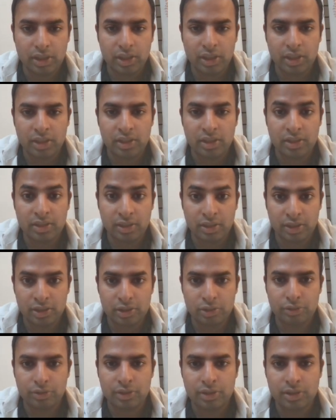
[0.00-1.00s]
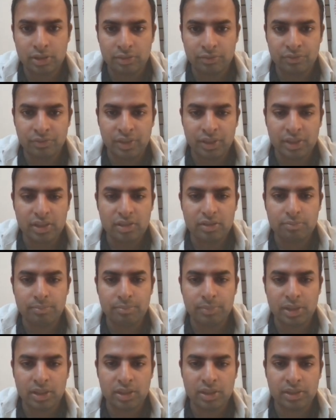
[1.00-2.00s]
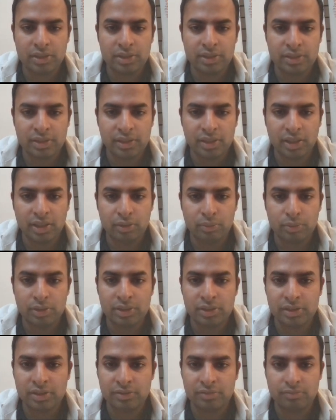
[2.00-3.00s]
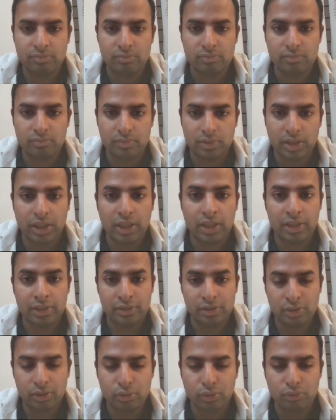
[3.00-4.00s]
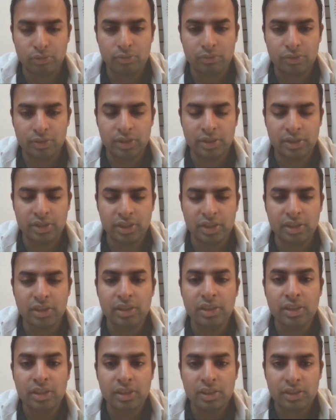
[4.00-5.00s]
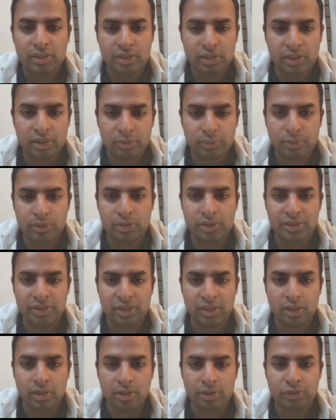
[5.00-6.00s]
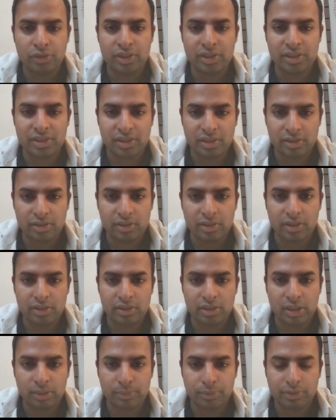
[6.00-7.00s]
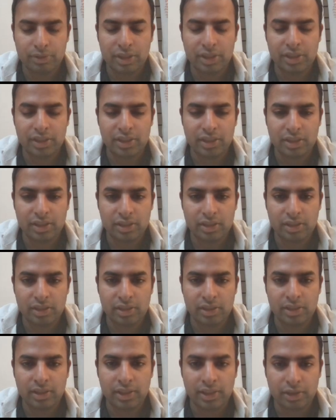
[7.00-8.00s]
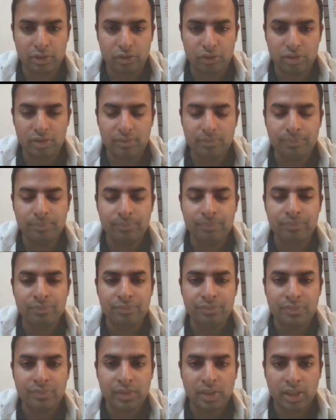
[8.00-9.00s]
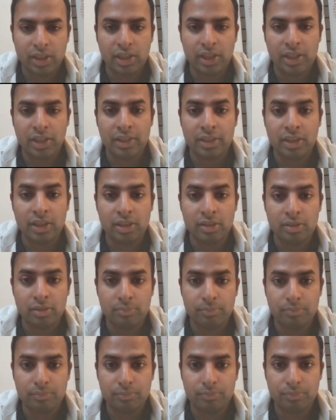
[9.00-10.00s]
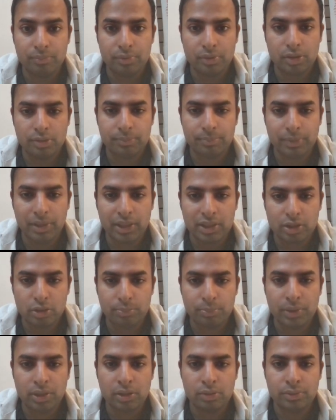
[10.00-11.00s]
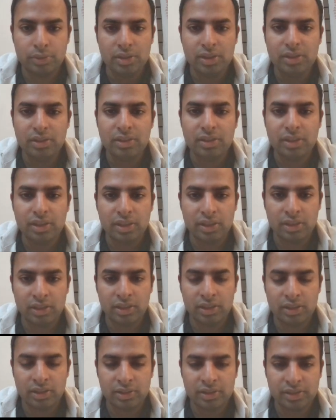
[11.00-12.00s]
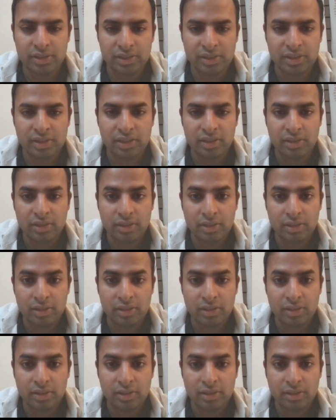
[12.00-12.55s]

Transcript: It is a historical event because it was, as usual for India, the world's largest democratic election, and it brought back to power India's